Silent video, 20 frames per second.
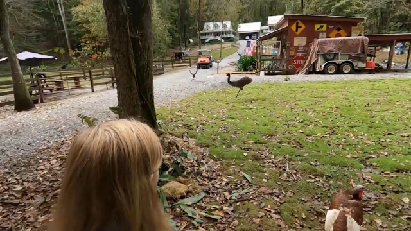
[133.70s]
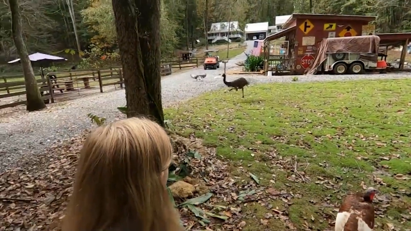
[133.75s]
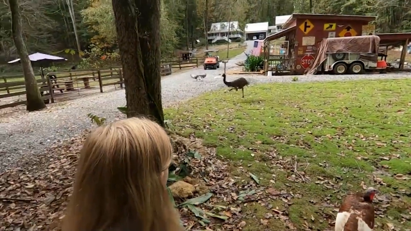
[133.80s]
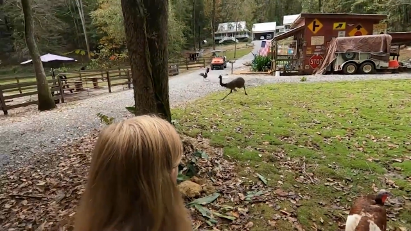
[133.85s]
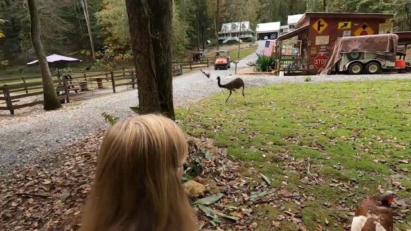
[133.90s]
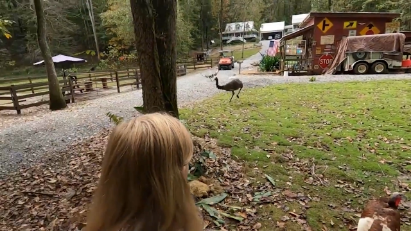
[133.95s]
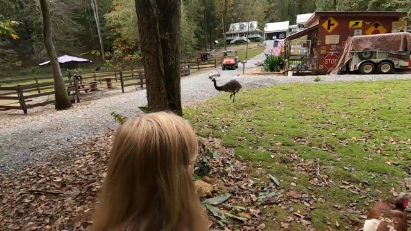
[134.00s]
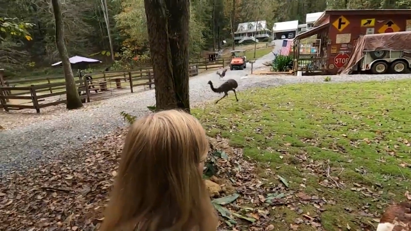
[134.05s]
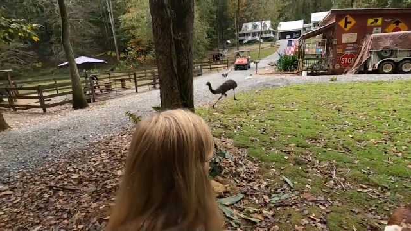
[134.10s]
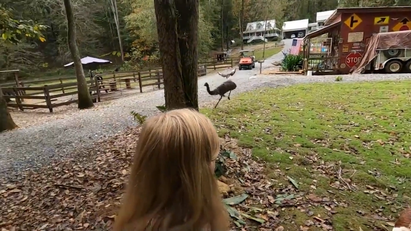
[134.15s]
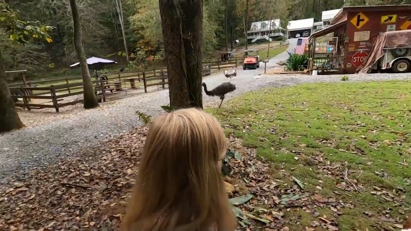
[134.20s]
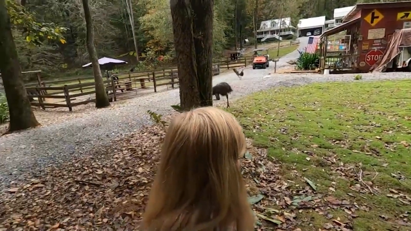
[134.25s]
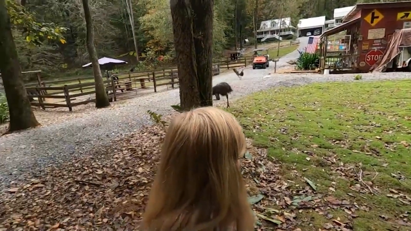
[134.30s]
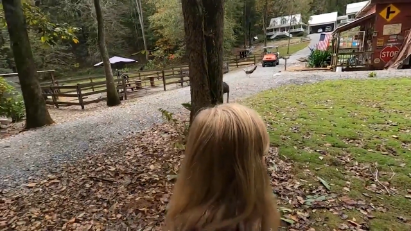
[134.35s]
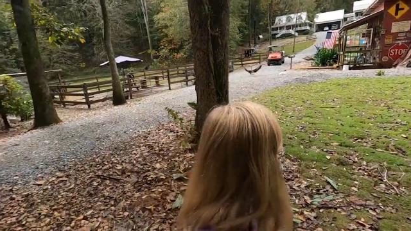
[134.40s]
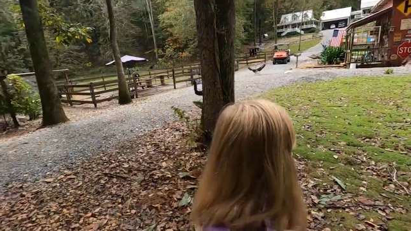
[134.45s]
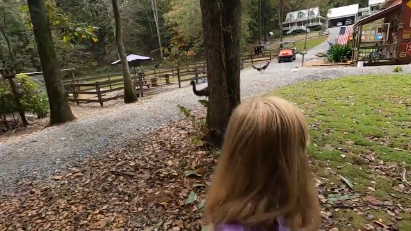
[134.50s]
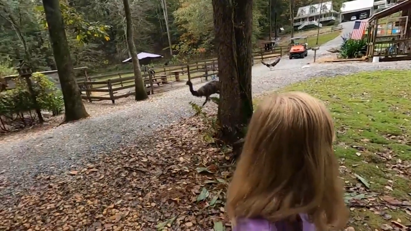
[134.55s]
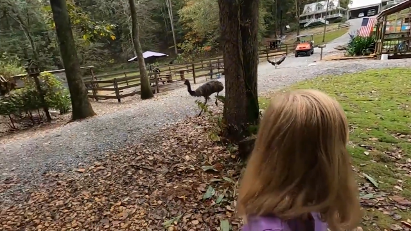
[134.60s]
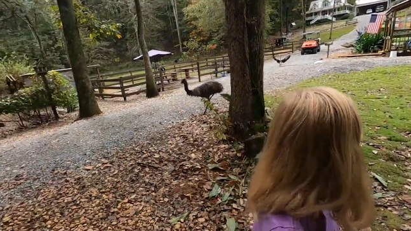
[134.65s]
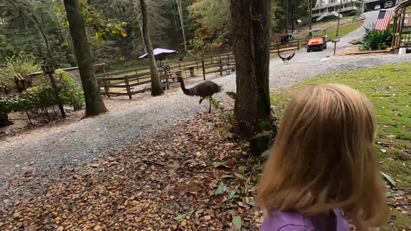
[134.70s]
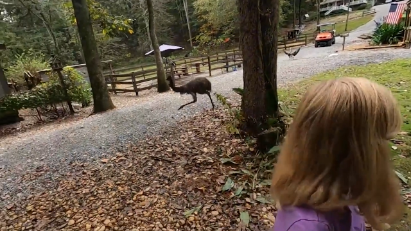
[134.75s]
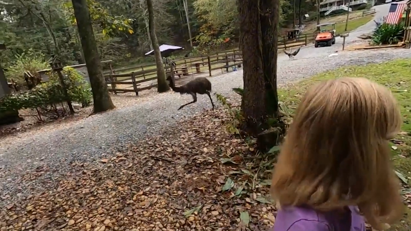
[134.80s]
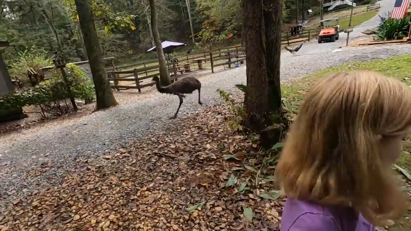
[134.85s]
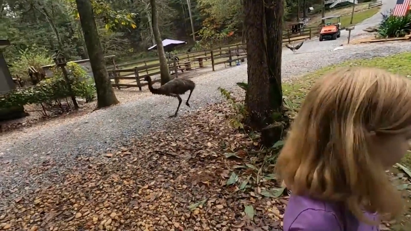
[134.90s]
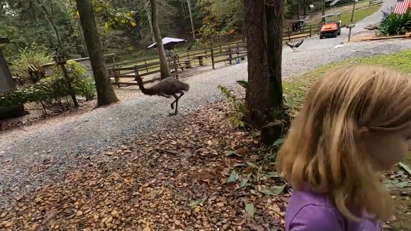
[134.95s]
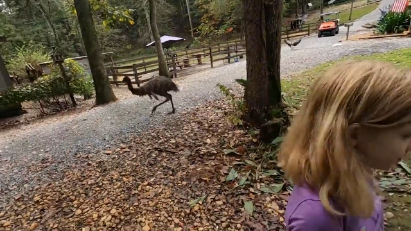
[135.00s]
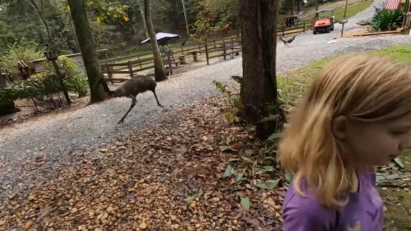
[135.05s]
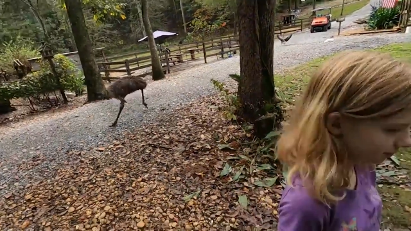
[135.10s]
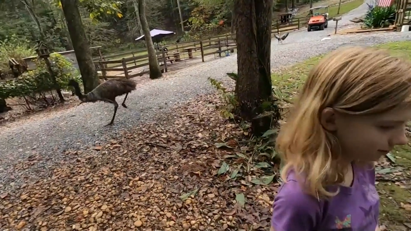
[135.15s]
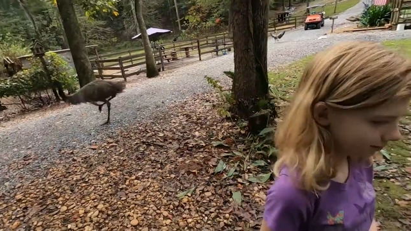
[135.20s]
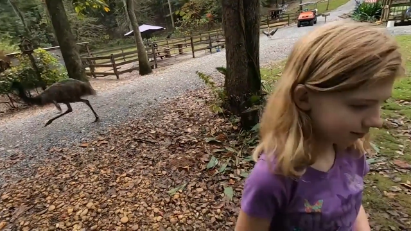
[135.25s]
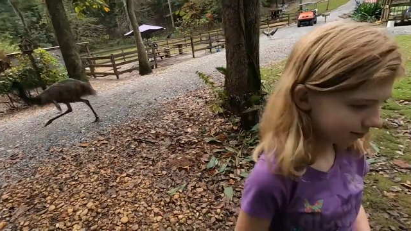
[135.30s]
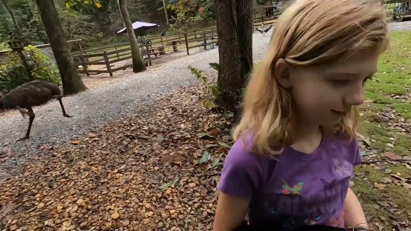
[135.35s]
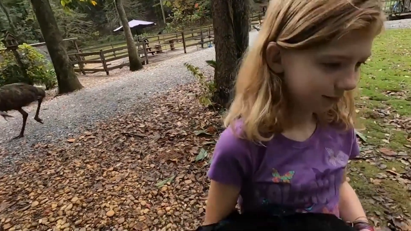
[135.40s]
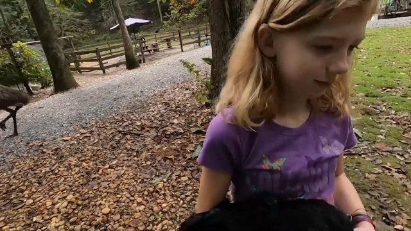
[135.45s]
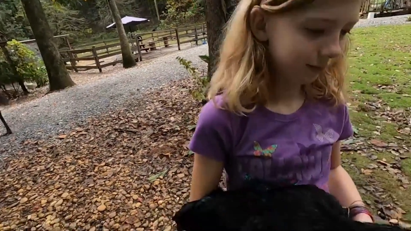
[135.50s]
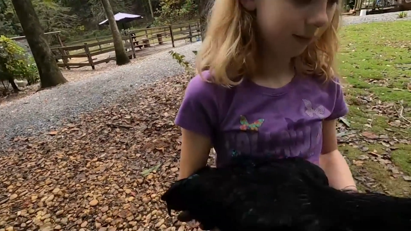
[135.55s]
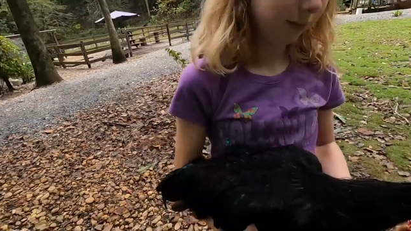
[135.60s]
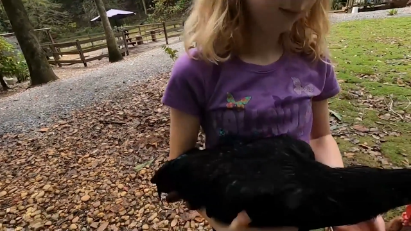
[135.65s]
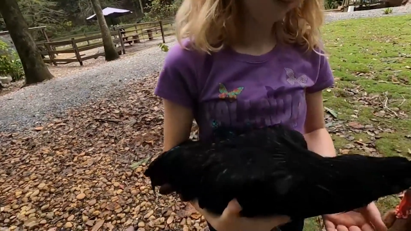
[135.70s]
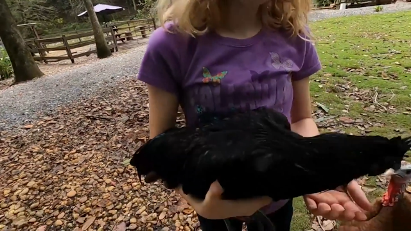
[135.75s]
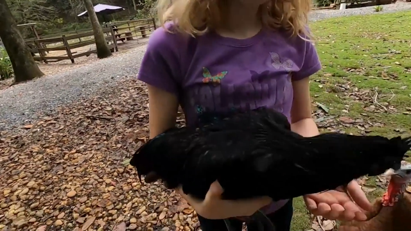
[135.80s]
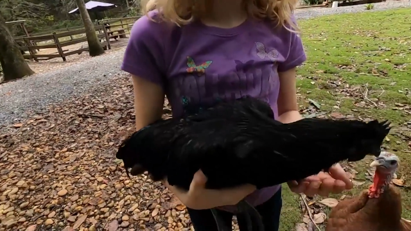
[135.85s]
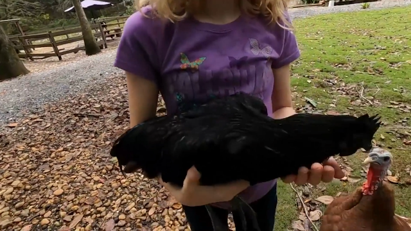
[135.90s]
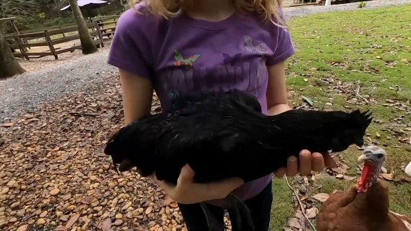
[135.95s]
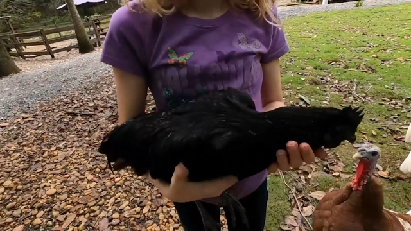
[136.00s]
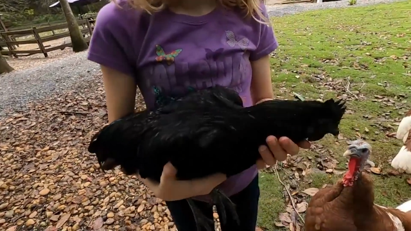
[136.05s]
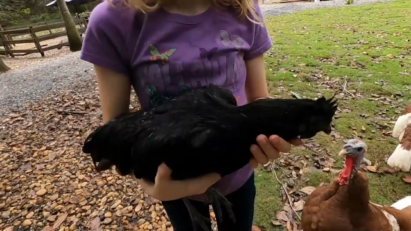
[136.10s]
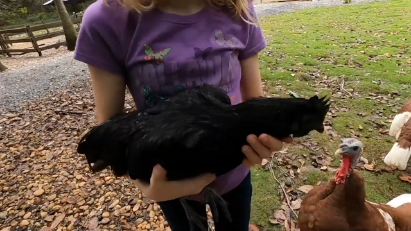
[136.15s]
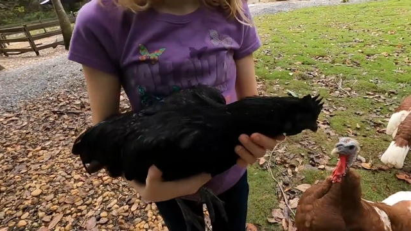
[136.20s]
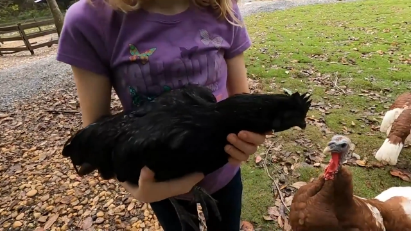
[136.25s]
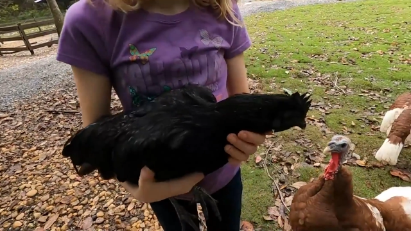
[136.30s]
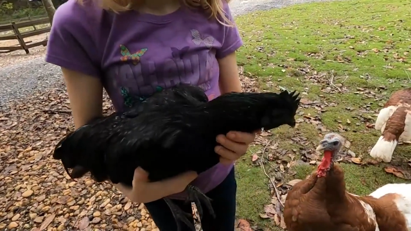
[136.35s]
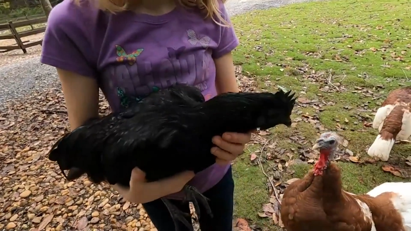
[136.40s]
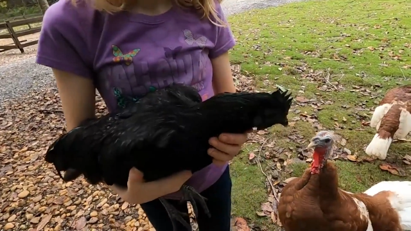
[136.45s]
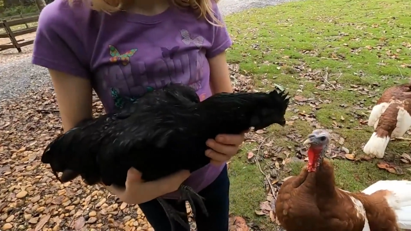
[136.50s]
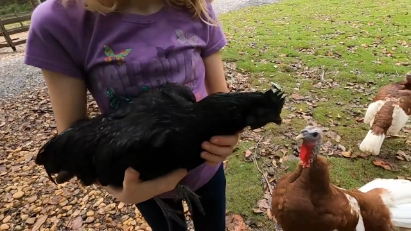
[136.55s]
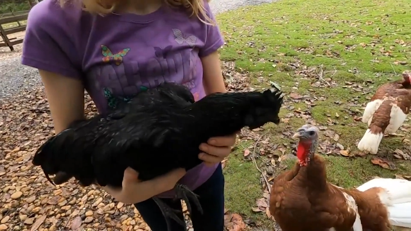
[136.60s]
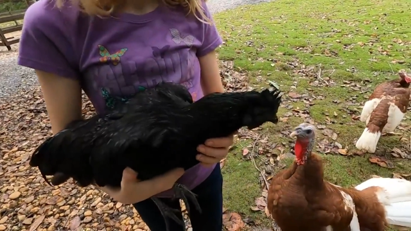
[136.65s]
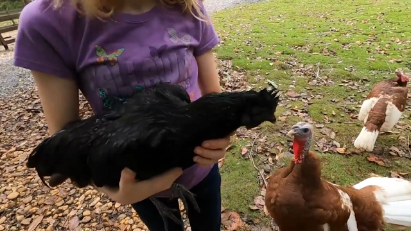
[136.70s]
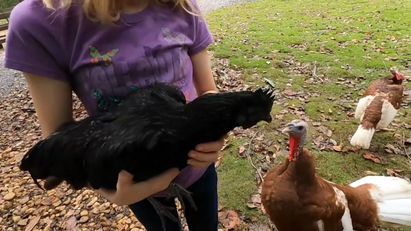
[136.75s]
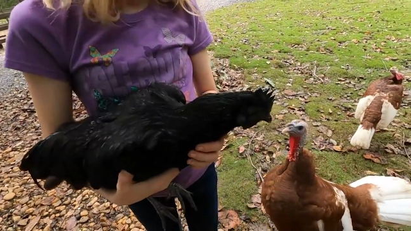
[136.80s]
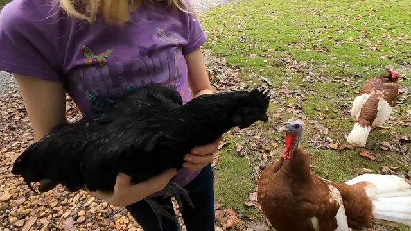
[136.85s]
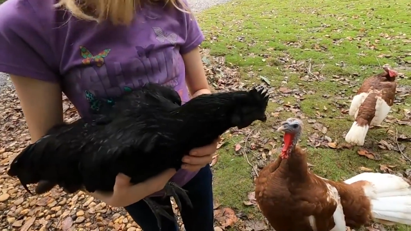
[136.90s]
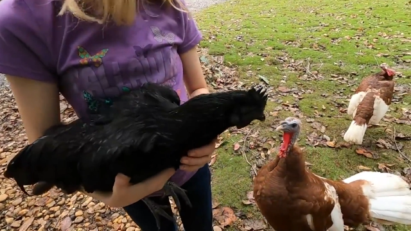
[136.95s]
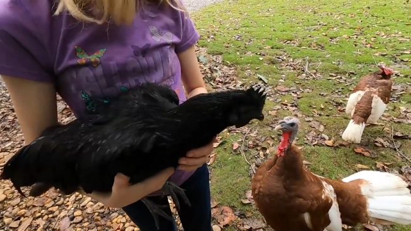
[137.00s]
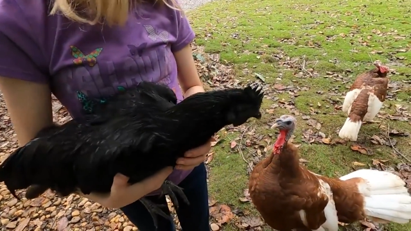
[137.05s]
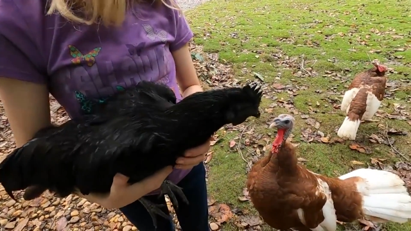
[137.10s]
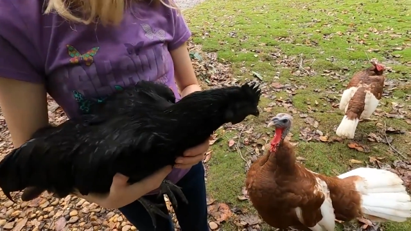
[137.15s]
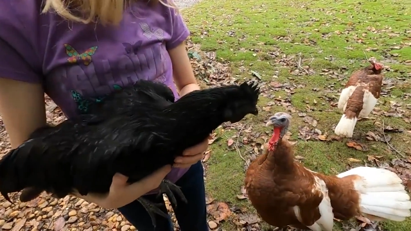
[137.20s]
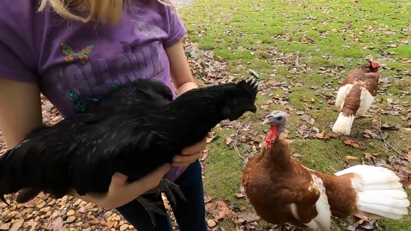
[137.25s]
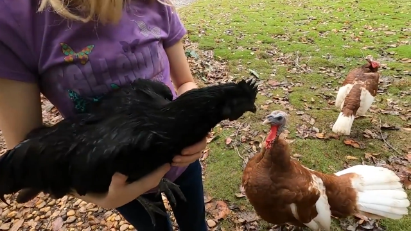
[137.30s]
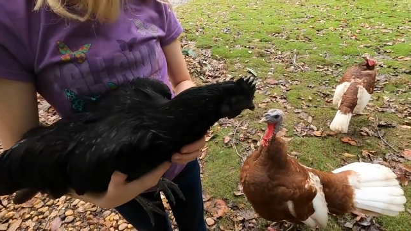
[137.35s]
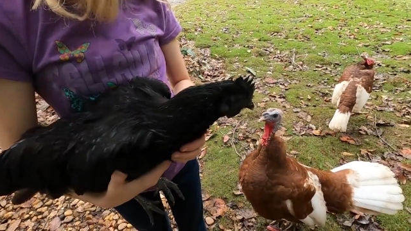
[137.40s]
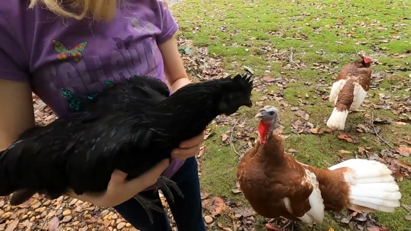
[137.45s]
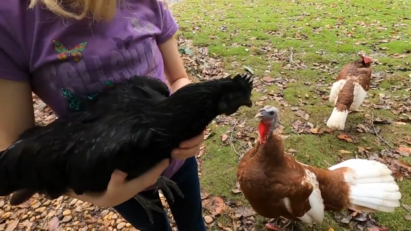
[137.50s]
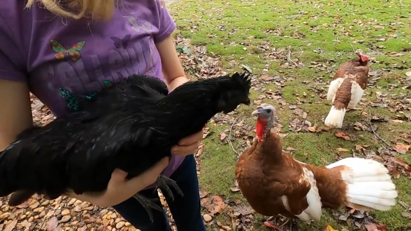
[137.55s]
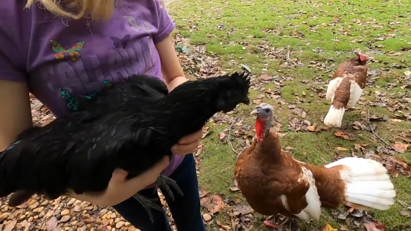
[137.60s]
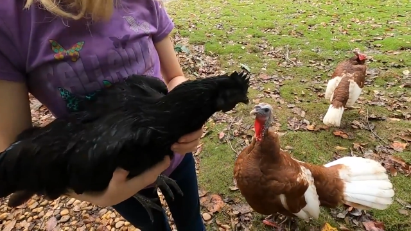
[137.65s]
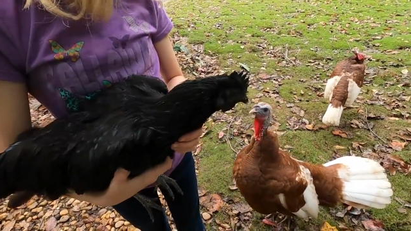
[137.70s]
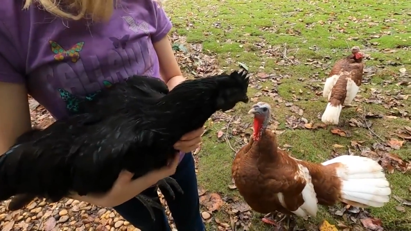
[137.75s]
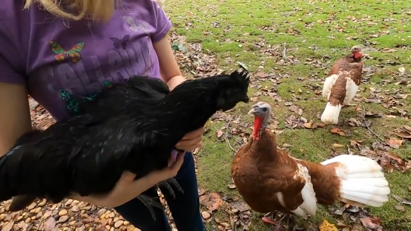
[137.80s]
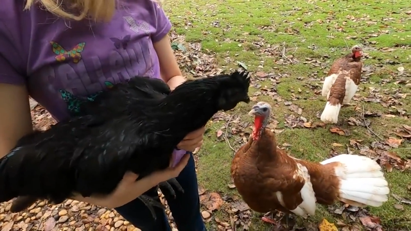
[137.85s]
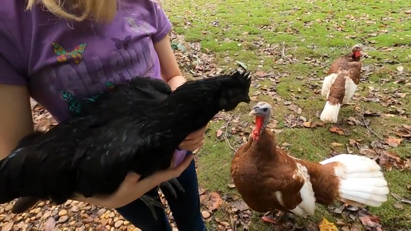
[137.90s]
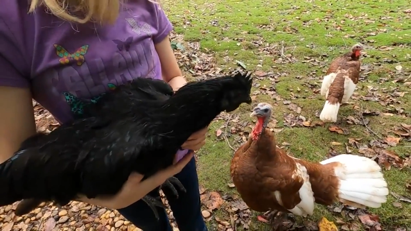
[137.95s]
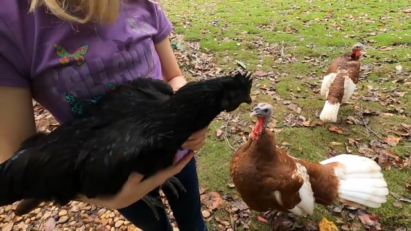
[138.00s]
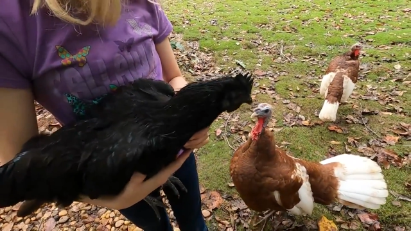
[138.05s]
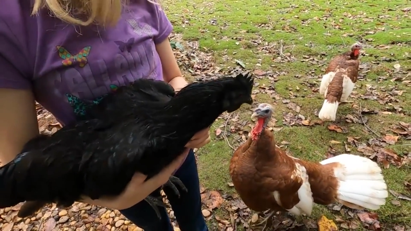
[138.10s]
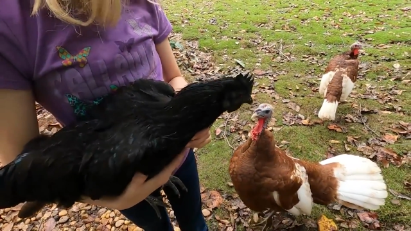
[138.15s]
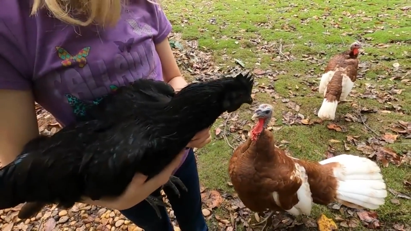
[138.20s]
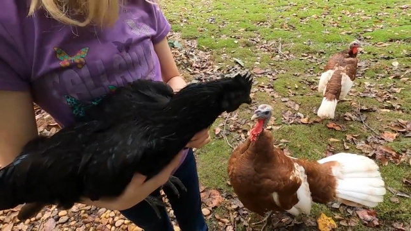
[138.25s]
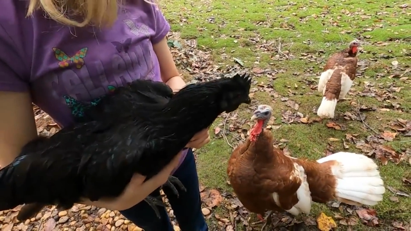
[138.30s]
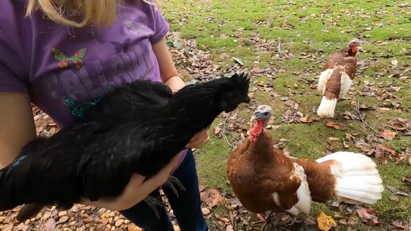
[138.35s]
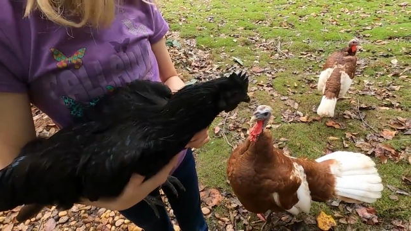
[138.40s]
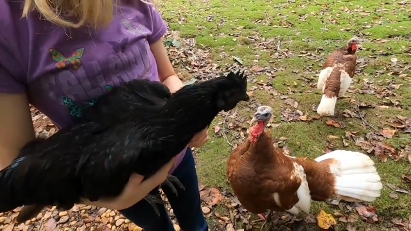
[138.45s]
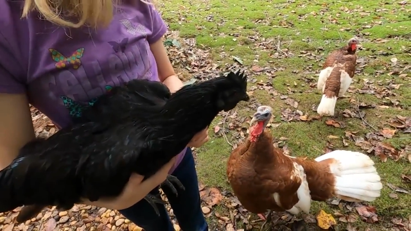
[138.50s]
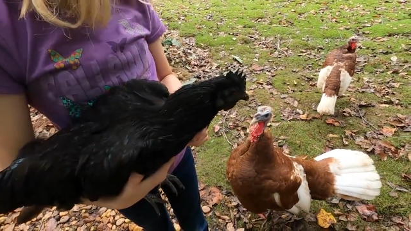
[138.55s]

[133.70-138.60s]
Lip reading: Nobody's mouth can be seen.